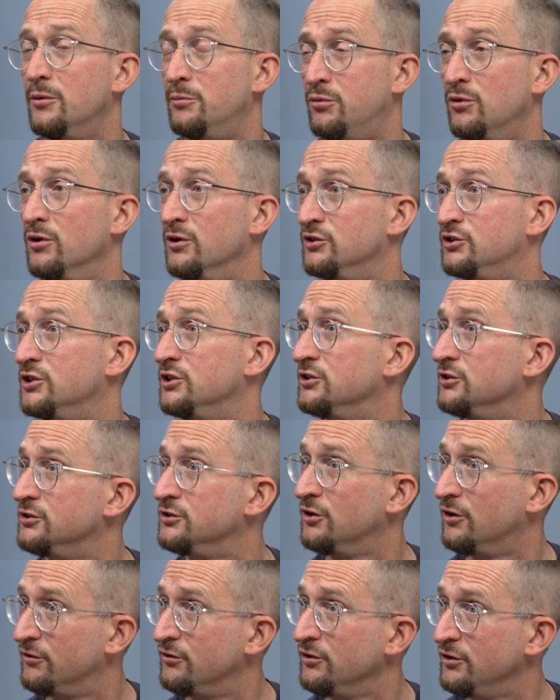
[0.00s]

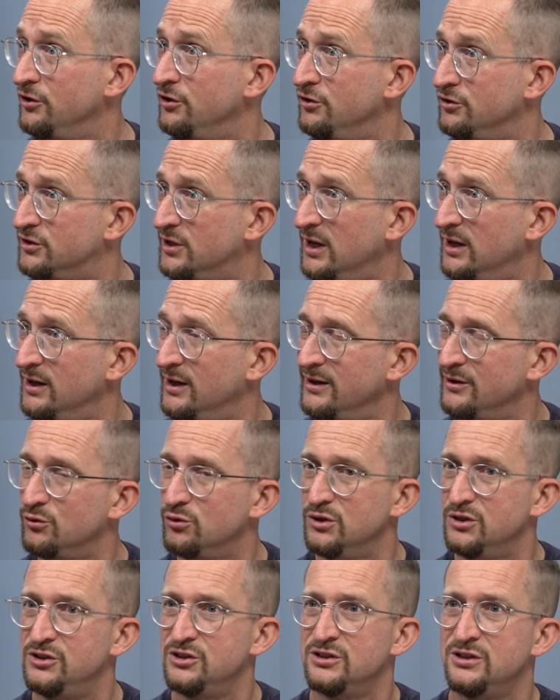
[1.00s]
politicians often use that
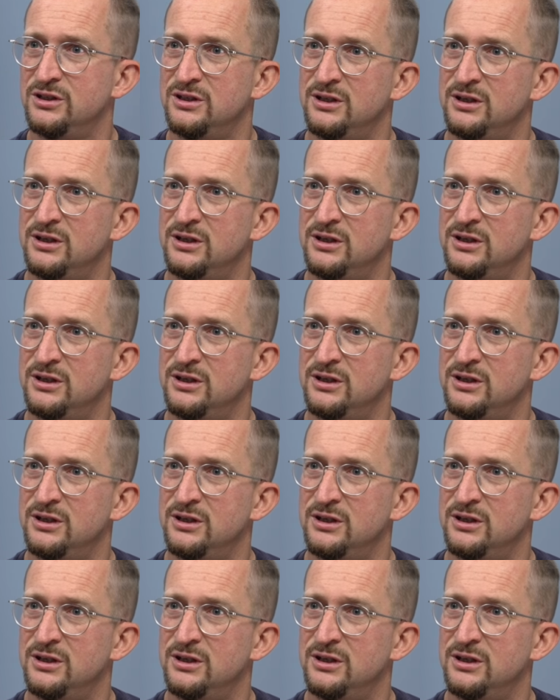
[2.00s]
language,